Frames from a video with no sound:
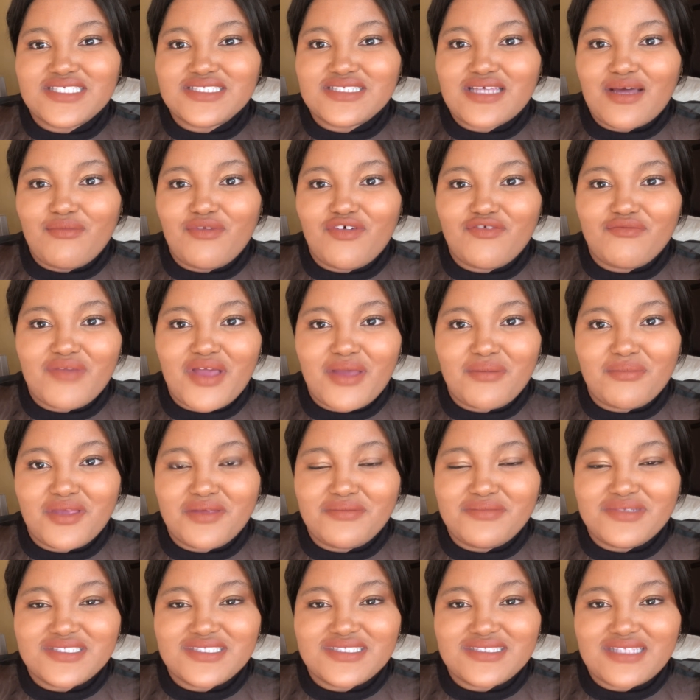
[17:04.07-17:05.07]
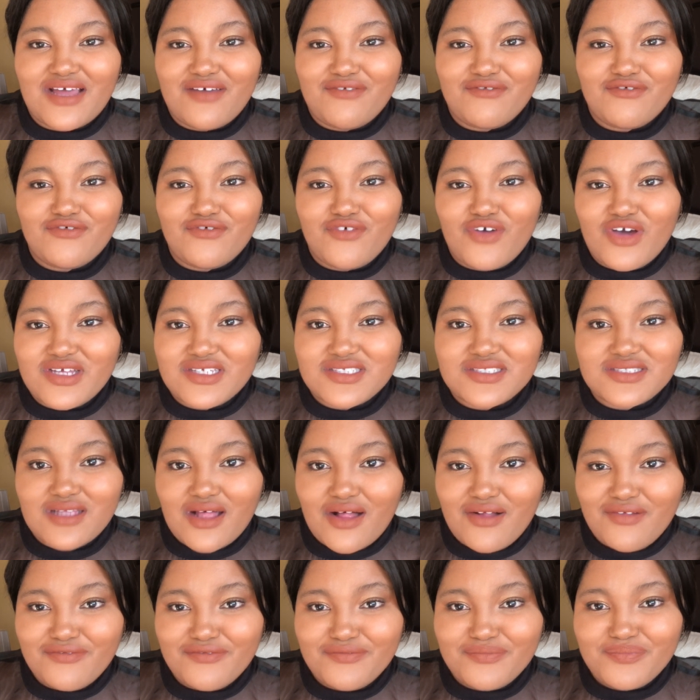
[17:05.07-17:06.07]
some of my baby stuff for
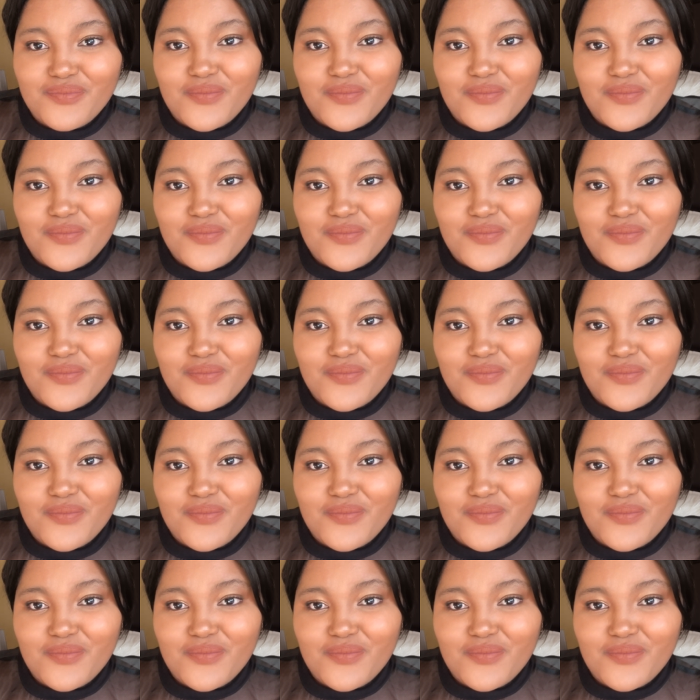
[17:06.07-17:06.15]
herself.